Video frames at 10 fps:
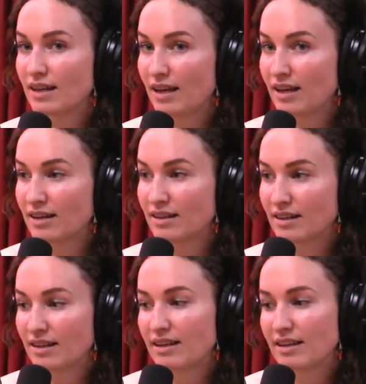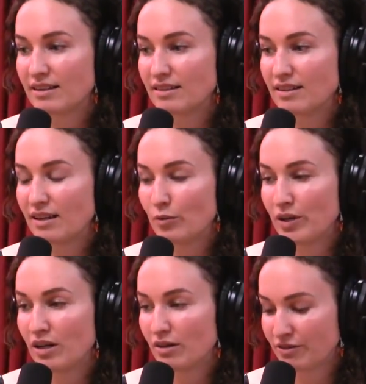uh, it it
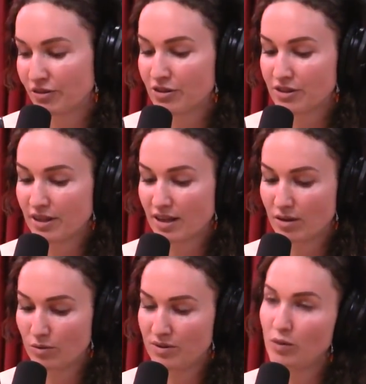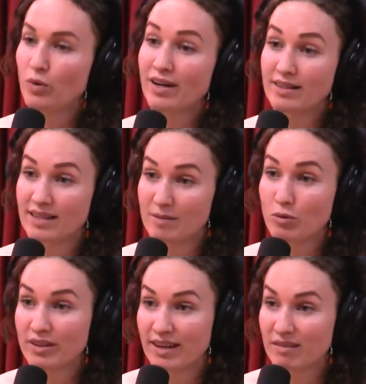went first they they won a
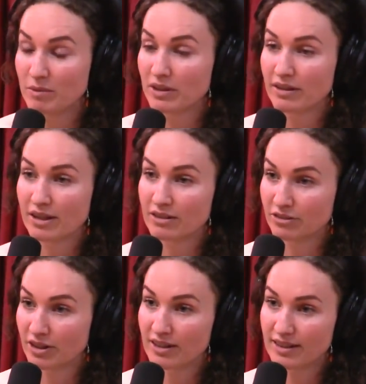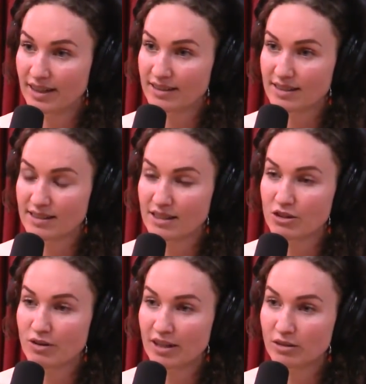10.9 million dollar verdict against us at the
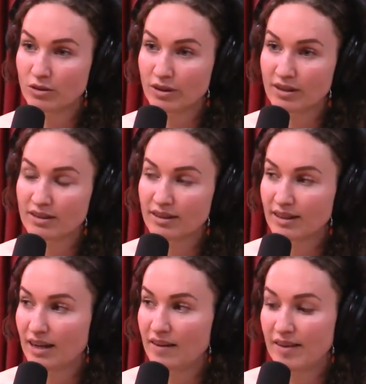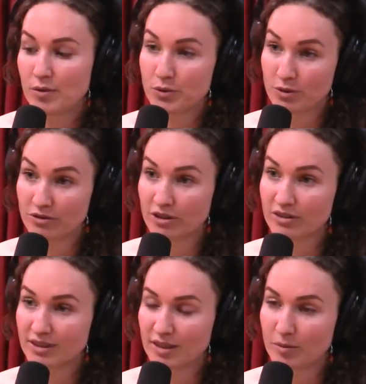trial court and then it was
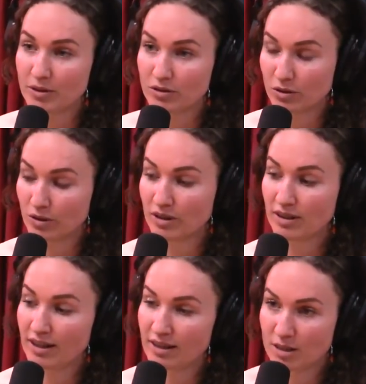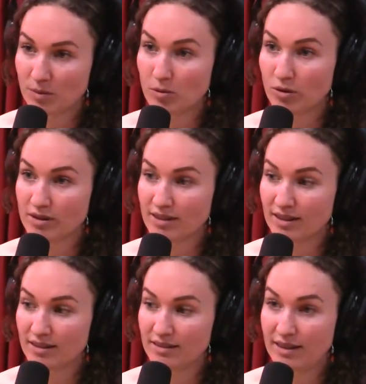reversed at the appeals court and the supreme court
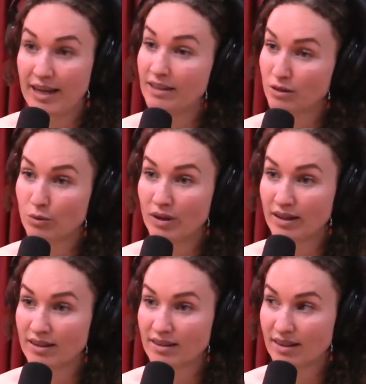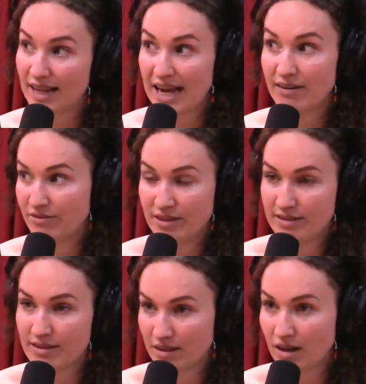said 8 to 1 they have
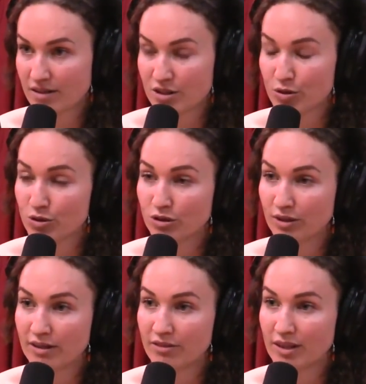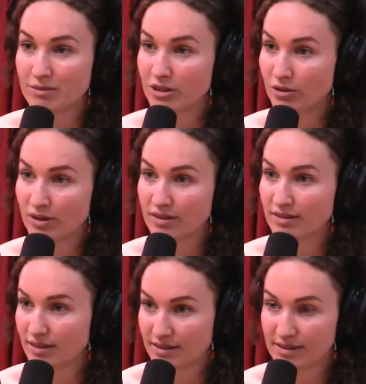it's the constitutional right for them to do this
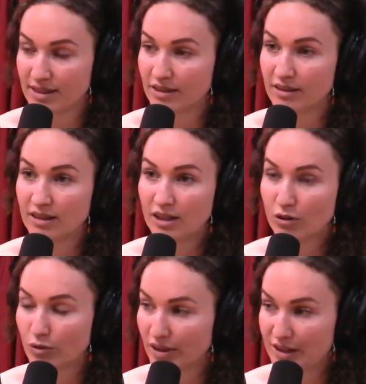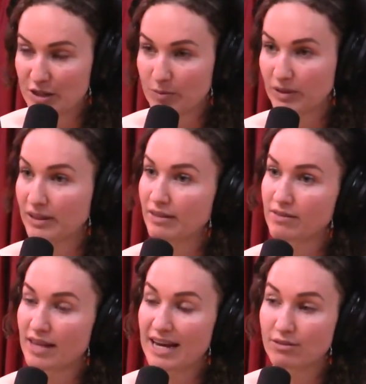this is right. their religious
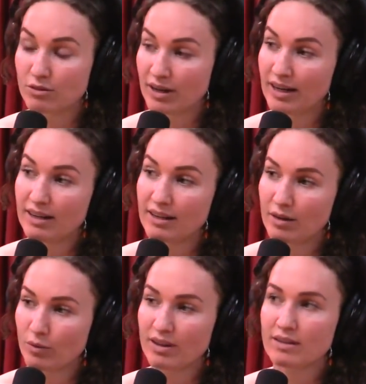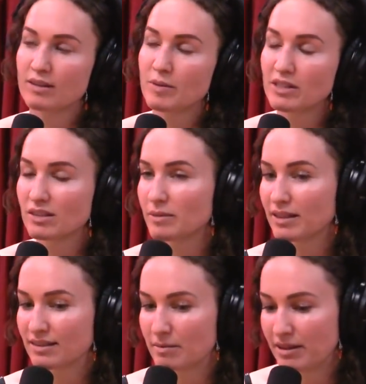beliefs they have a right they were especially
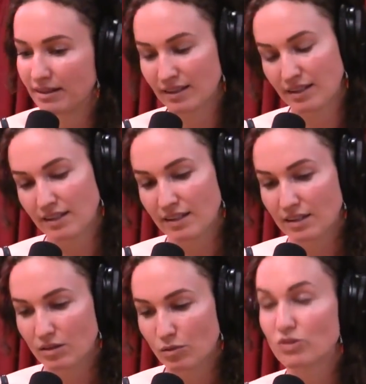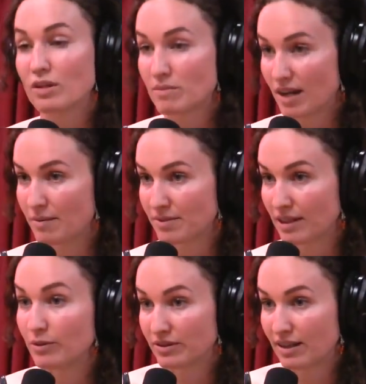because i mean sometimes
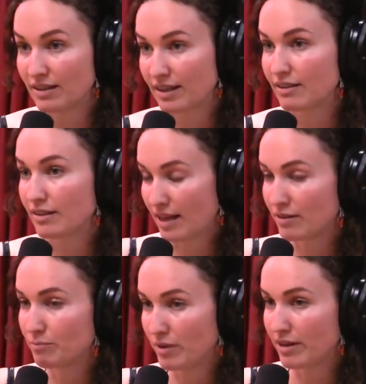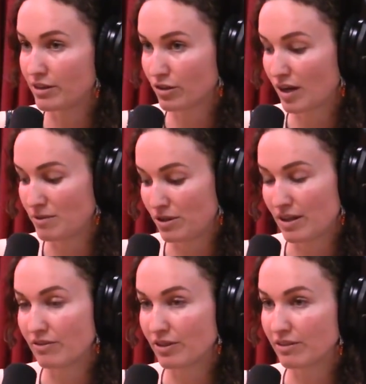I will say, like I, I, described to you
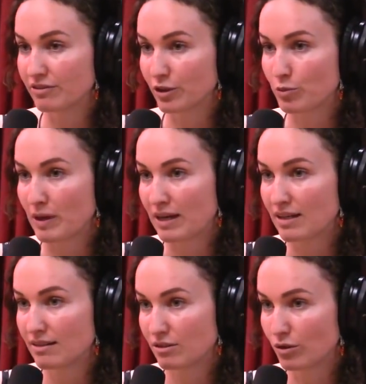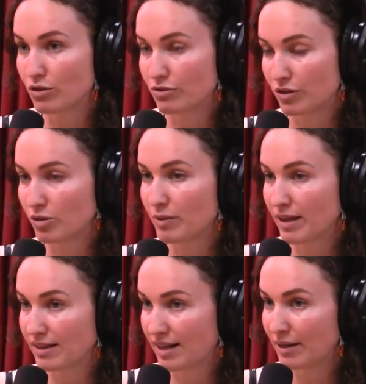that very first picket, soldiers' funeral
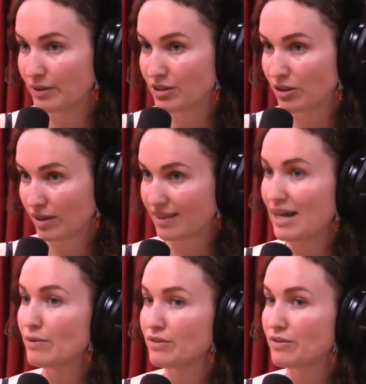picket that I went to, like that was